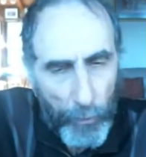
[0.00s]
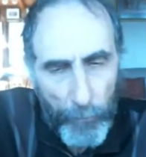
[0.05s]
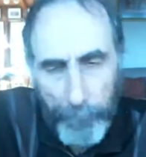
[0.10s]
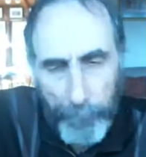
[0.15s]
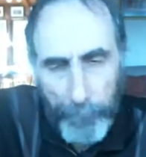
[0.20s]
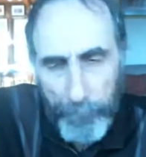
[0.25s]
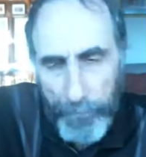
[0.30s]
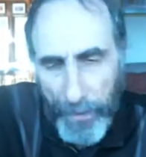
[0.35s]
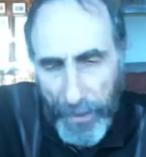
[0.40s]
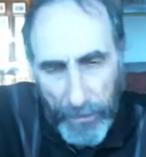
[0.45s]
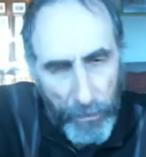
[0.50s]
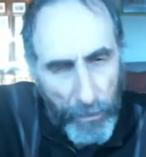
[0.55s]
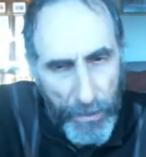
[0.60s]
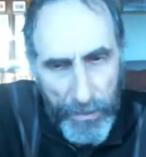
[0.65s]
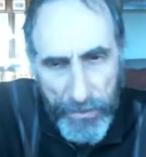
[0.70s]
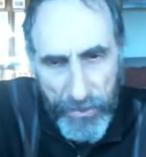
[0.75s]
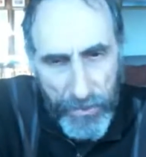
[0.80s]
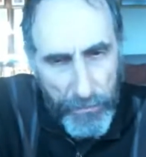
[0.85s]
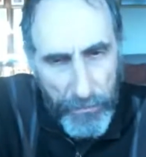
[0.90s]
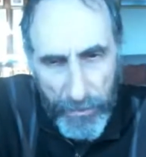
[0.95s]
I don't
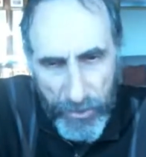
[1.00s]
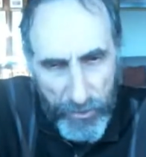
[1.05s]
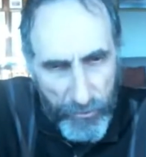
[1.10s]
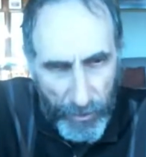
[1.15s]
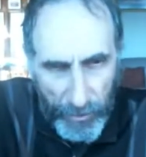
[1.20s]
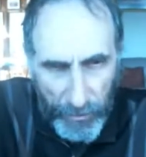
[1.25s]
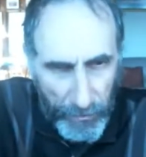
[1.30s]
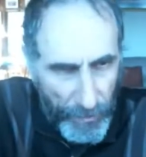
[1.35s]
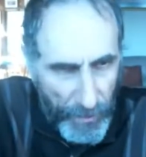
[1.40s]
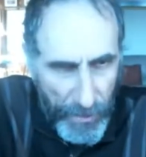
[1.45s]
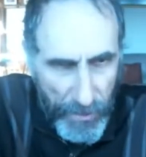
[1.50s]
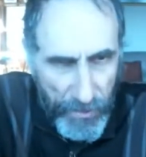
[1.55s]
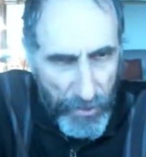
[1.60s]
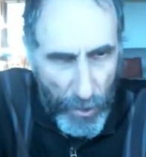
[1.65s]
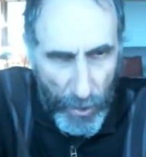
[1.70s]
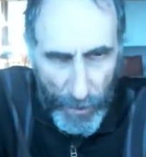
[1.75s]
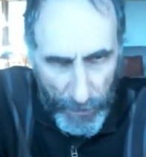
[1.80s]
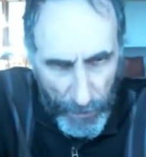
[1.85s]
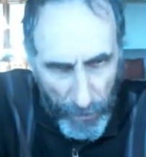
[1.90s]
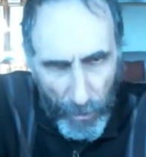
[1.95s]
penalize them as
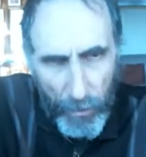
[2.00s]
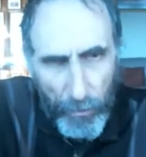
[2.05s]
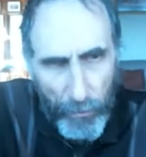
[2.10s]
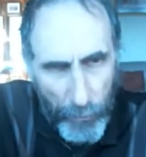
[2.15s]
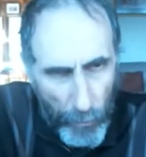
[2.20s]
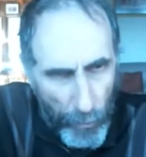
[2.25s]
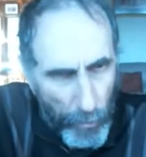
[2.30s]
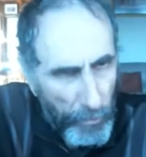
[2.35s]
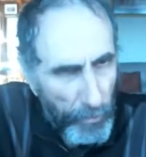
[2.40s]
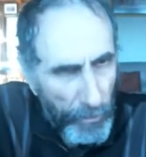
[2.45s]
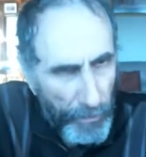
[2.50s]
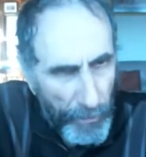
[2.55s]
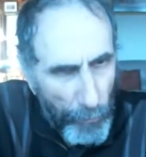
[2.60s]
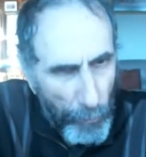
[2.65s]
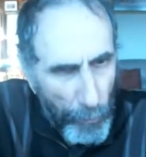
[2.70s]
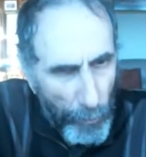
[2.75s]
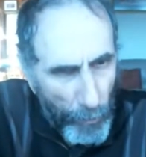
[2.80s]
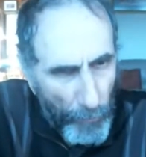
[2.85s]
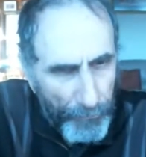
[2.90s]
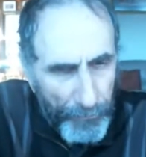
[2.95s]
strictly as I
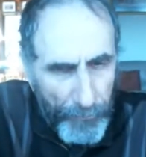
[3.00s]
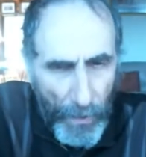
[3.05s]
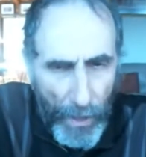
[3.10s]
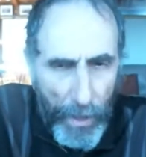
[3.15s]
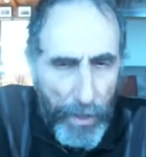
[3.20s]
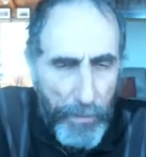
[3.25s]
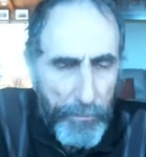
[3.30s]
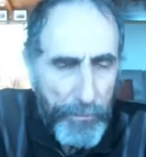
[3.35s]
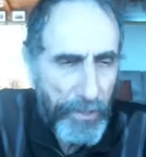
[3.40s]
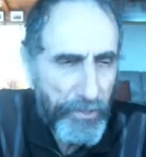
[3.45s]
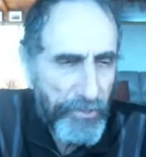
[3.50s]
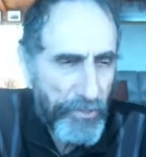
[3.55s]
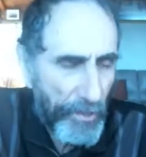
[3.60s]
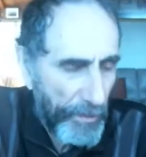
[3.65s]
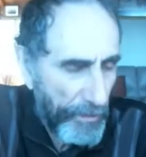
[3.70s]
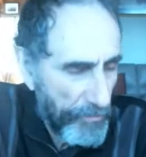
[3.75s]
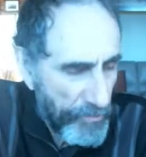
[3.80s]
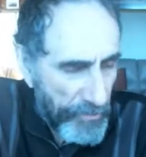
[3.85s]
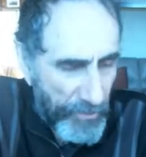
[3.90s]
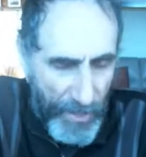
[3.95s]
normally would
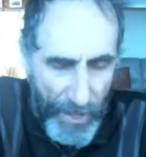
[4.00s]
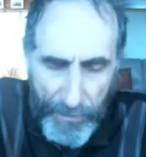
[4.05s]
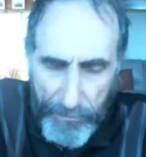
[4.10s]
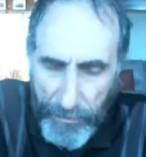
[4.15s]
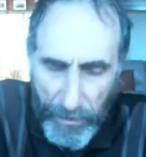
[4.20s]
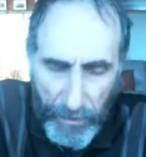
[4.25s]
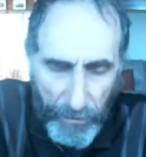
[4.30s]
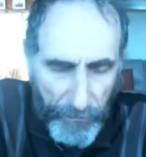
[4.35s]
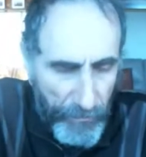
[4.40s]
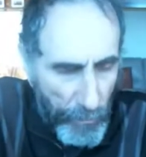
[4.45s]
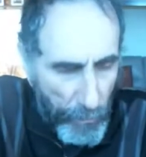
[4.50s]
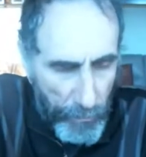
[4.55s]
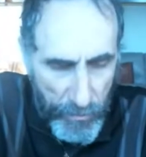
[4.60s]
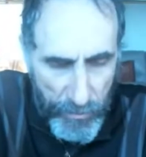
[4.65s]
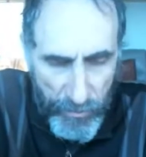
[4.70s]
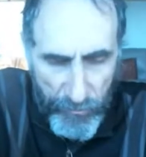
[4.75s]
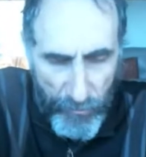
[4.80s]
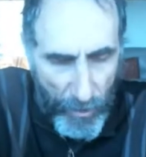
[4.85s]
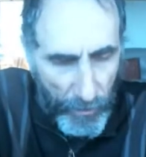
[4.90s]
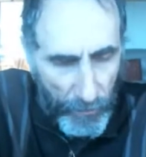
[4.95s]
because I understand many of
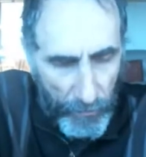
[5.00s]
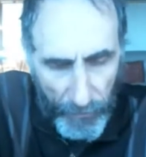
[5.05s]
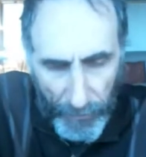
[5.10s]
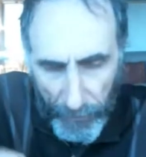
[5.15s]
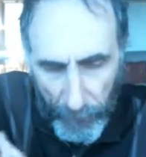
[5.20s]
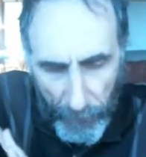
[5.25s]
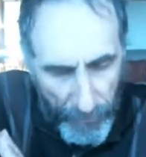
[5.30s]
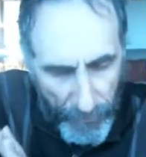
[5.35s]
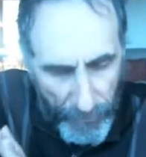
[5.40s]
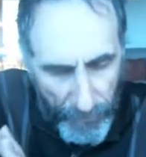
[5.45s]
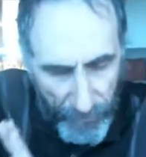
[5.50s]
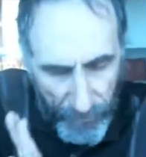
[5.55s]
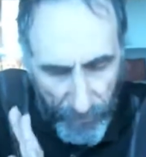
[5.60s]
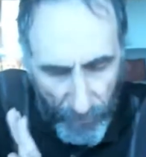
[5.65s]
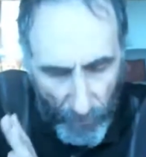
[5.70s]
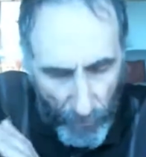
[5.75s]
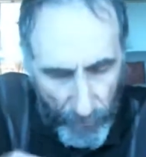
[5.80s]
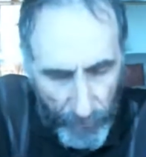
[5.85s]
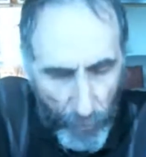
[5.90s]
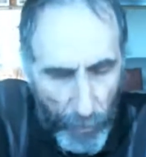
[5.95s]
you are struggling
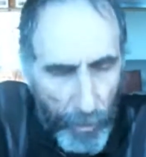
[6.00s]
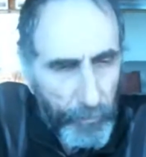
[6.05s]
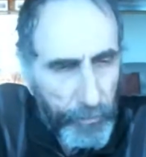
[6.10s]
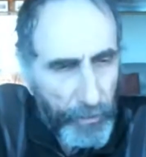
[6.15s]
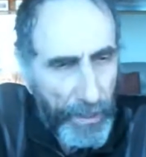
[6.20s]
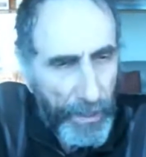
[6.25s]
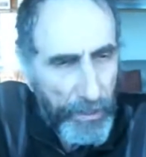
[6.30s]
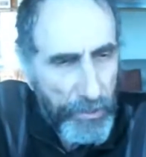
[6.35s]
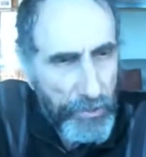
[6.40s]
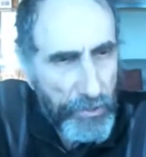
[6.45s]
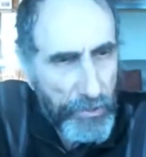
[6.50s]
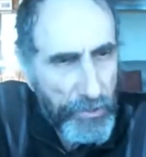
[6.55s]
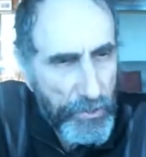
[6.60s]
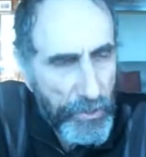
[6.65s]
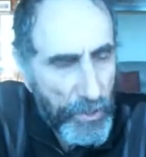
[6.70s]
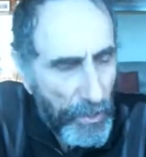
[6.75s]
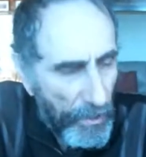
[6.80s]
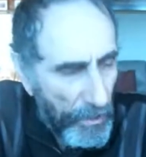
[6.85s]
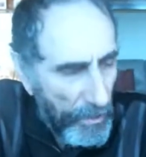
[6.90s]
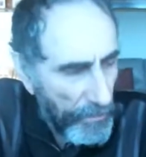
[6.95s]
with all the
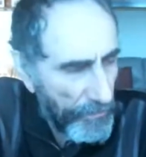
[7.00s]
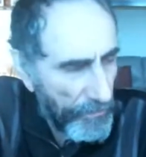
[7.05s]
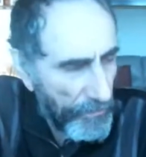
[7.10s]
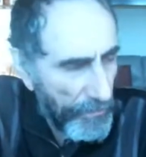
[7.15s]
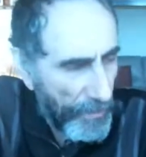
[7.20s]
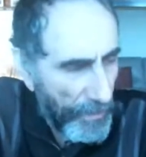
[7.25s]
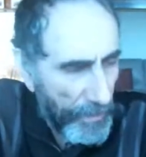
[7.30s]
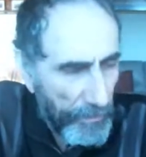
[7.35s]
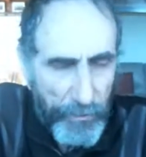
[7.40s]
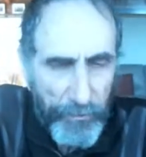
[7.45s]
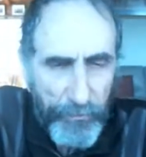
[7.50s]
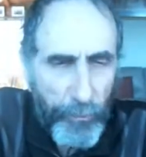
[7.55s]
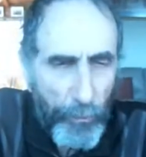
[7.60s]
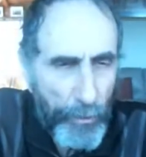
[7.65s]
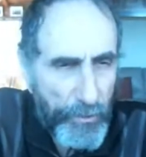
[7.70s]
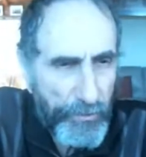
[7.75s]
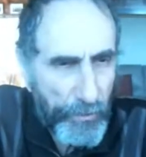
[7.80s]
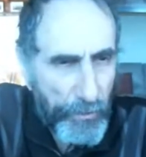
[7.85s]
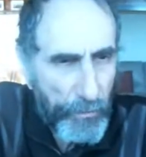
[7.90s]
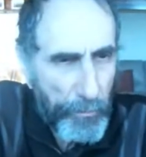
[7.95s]
complications that have
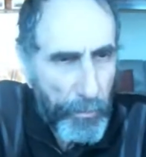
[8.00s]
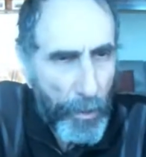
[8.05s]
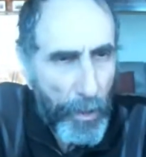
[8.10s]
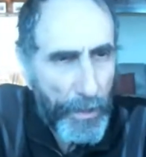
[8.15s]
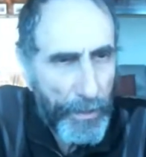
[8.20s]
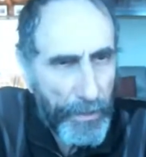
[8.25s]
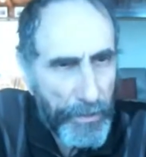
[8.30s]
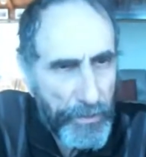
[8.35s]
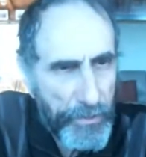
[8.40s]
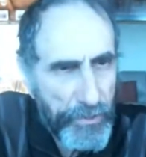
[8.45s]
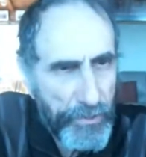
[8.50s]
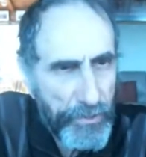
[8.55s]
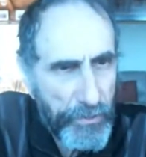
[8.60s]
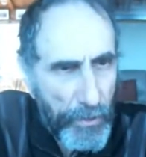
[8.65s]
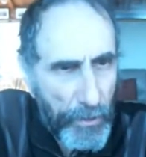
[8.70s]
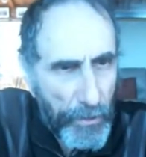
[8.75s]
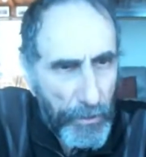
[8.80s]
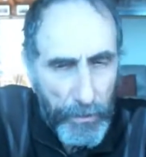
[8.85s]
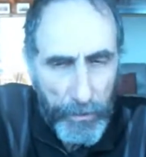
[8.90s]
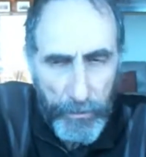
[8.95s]
been foisted upon
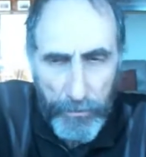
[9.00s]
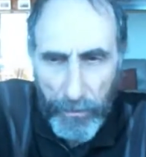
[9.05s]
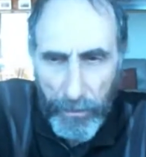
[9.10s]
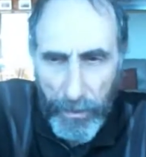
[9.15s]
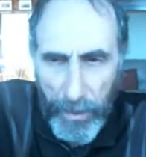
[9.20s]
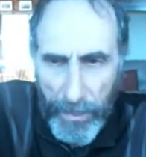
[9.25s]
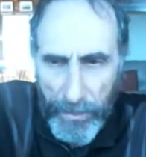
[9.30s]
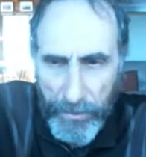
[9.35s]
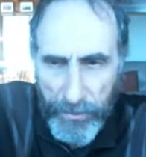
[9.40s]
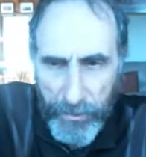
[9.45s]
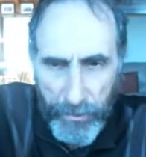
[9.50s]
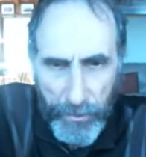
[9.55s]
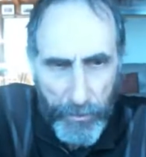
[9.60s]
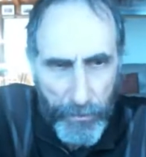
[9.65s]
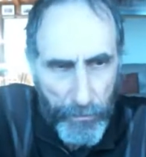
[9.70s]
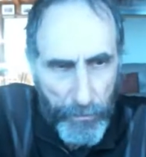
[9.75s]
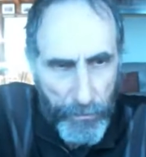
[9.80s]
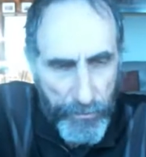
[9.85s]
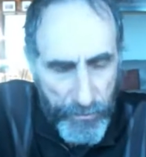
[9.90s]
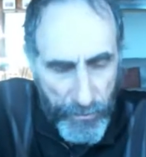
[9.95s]
us in the
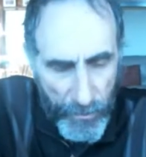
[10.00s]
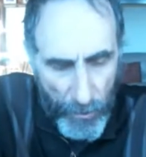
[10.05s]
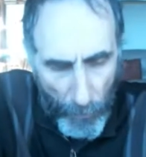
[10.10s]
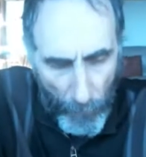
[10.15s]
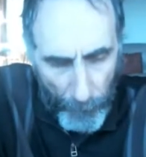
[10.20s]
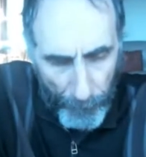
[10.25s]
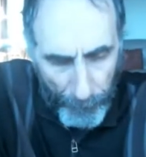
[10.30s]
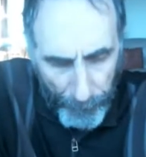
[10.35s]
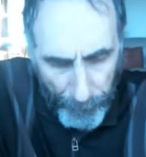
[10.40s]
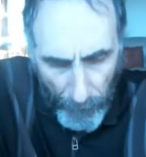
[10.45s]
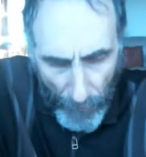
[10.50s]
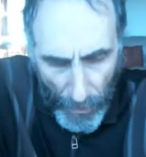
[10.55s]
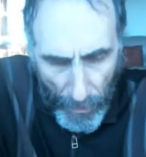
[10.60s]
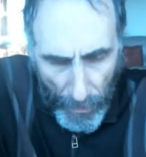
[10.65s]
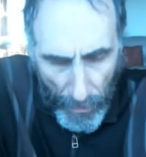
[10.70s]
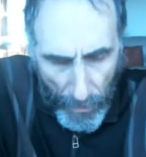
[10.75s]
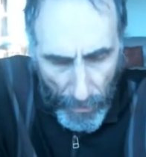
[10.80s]
last year or so.